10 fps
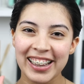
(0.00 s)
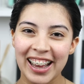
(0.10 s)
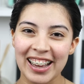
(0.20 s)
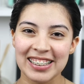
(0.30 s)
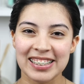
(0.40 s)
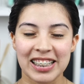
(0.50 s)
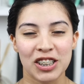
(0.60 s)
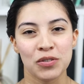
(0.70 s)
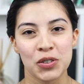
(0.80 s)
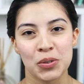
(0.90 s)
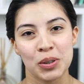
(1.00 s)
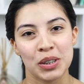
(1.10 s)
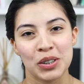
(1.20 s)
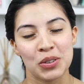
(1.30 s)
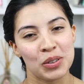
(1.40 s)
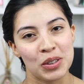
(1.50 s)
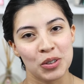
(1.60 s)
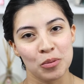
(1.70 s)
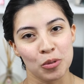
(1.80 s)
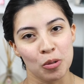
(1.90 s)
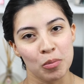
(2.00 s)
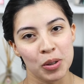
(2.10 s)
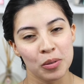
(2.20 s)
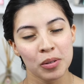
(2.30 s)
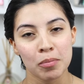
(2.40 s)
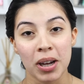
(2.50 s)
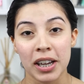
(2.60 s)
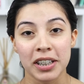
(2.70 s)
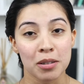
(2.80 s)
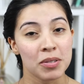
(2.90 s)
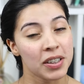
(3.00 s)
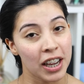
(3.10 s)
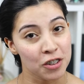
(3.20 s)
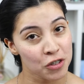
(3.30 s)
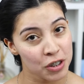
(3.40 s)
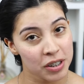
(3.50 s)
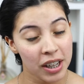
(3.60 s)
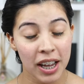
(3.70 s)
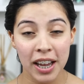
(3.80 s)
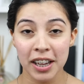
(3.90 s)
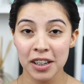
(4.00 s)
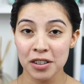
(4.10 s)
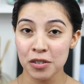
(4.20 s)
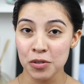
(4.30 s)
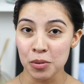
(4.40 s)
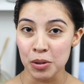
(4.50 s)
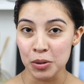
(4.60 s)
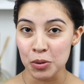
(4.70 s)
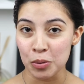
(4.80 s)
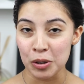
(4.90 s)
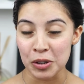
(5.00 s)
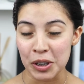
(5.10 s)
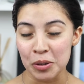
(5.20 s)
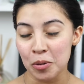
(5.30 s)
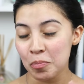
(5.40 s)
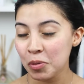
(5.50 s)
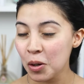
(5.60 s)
Hi guys, thank you for tuning into this reveal. My name is Astrid, and if you are new to our channel,